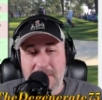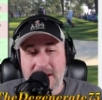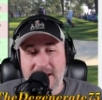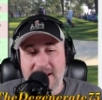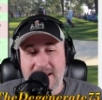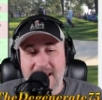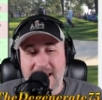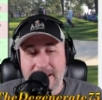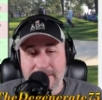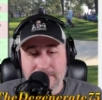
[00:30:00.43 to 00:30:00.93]

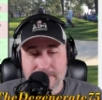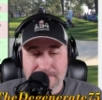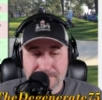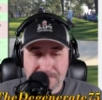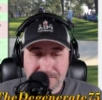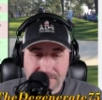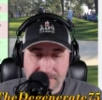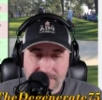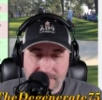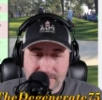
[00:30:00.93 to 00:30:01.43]
today,
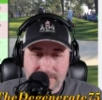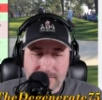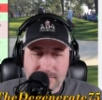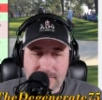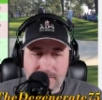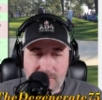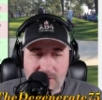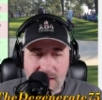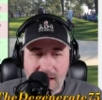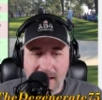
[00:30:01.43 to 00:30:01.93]

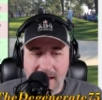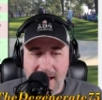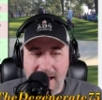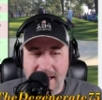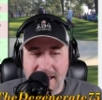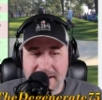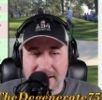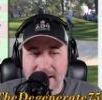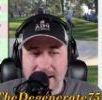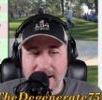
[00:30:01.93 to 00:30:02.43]

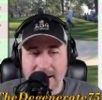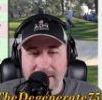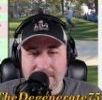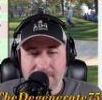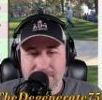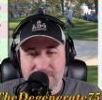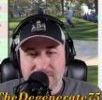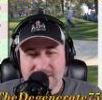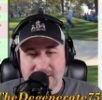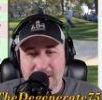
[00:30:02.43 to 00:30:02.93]
and
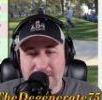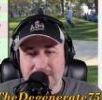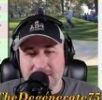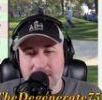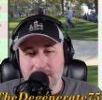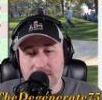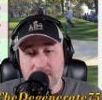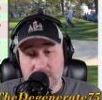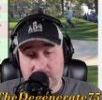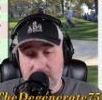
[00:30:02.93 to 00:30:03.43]
Scott
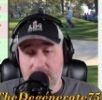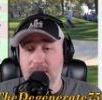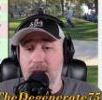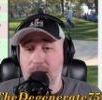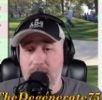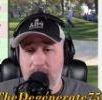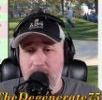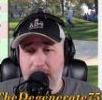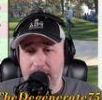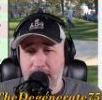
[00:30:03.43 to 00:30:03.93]
Stallings was in
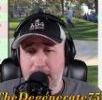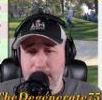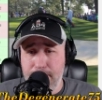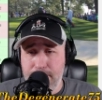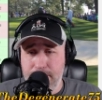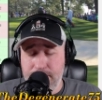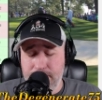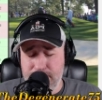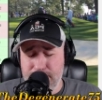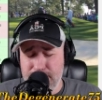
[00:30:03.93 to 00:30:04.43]
that lineup.
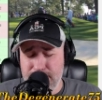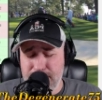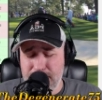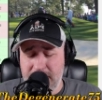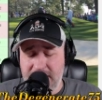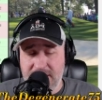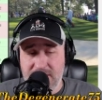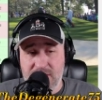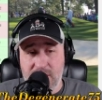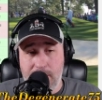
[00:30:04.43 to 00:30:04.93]

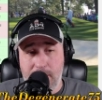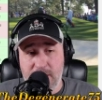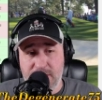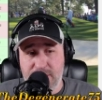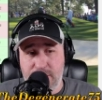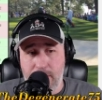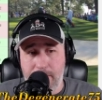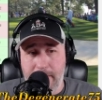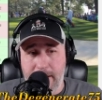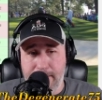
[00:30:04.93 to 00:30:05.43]
Means so
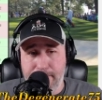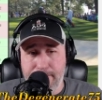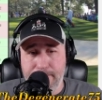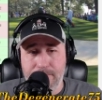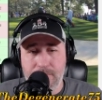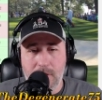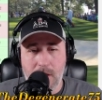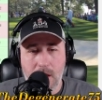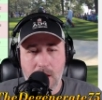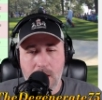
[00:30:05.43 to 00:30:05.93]
much to me.
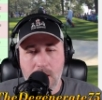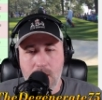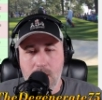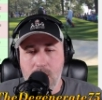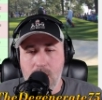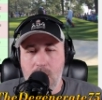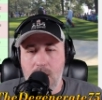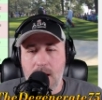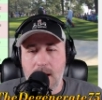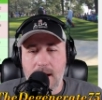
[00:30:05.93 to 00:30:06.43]

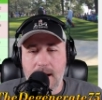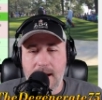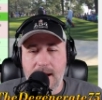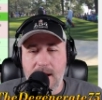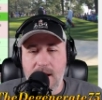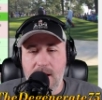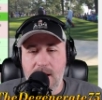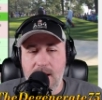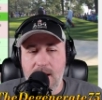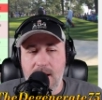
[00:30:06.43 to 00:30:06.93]

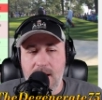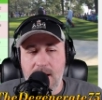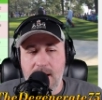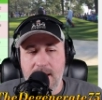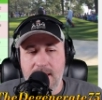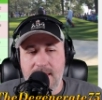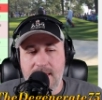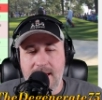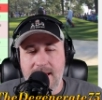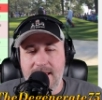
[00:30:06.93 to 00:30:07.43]

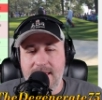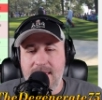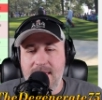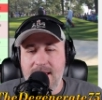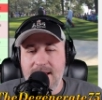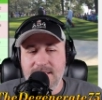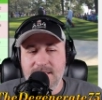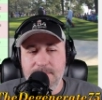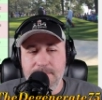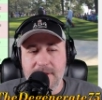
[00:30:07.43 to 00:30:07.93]
Yeah, he
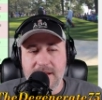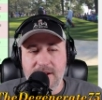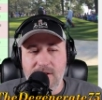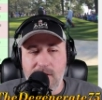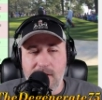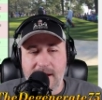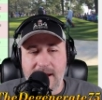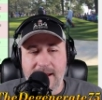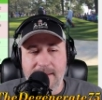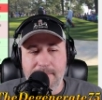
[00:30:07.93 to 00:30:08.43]
hasn't been
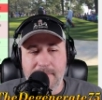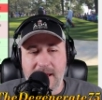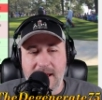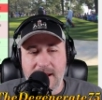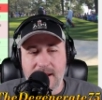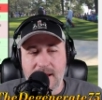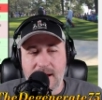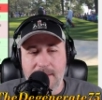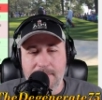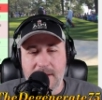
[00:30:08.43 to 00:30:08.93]
great,
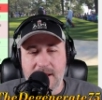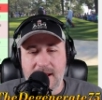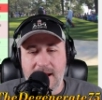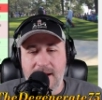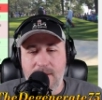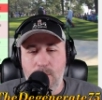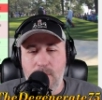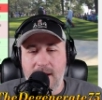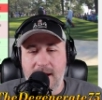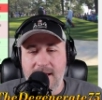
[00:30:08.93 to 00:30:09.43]
man. I mean,
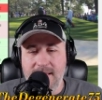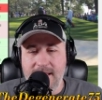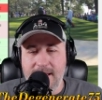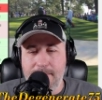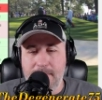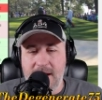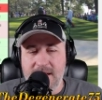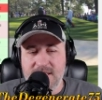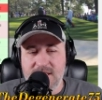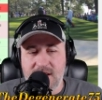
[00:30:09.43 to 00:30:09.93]
I
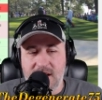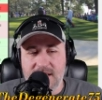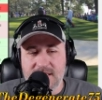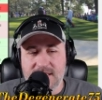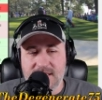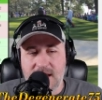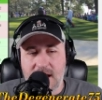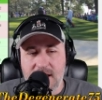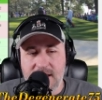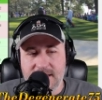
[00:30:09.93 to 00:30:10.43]
like my Scott
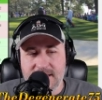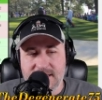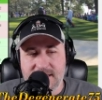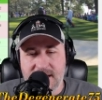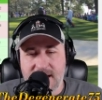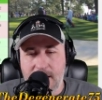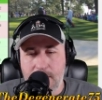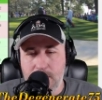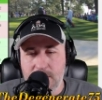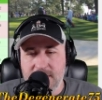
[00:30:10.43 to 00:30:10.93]
Stallings to
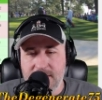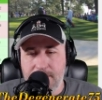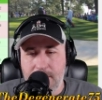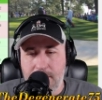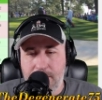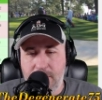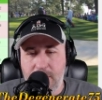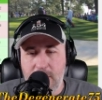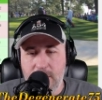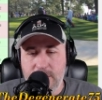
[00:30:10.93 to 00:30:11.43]
come with some
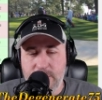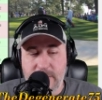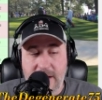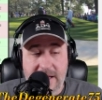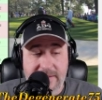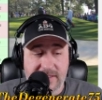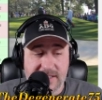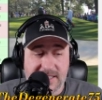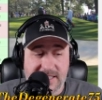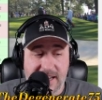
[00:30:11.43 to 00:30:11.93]
approach. We
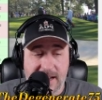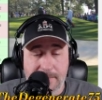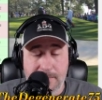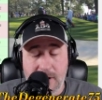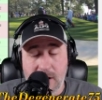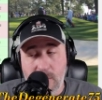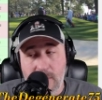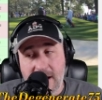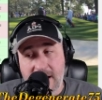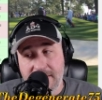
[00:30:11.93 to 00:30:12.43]
haven't seen him
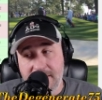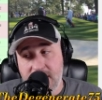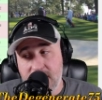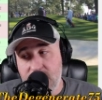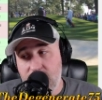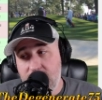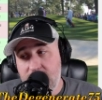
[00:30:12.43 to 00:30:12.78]
in a while, though,